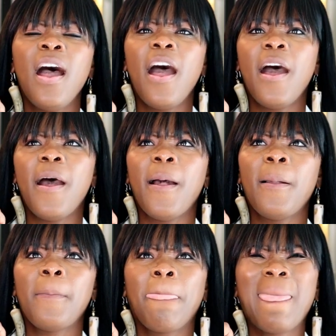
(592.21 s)

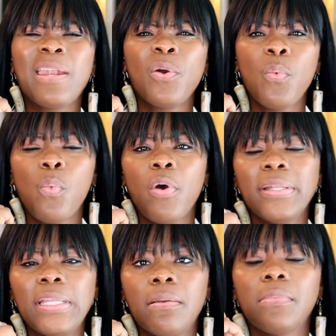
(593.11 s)
Um, I don't
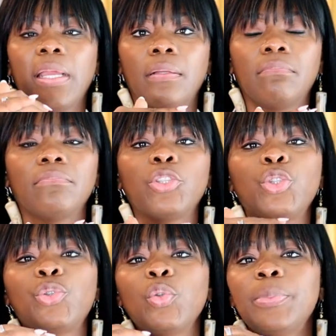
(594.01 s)
want them like
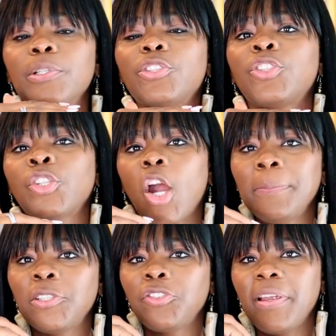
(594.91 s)
super
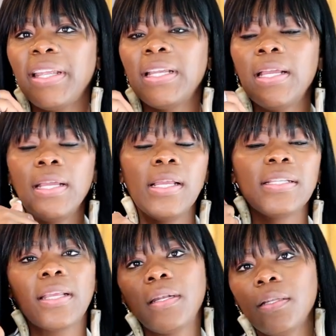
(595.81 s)
sharp straight.
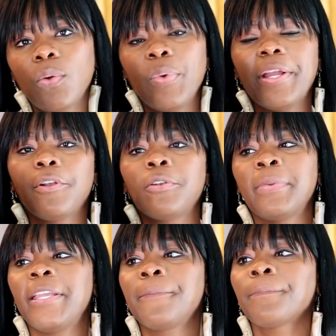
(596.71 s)
It's gonna look weird on
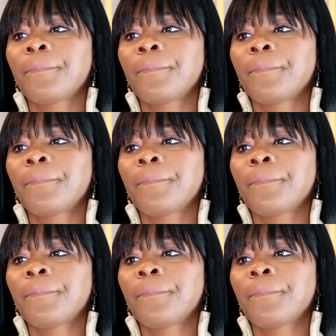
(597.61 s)
me.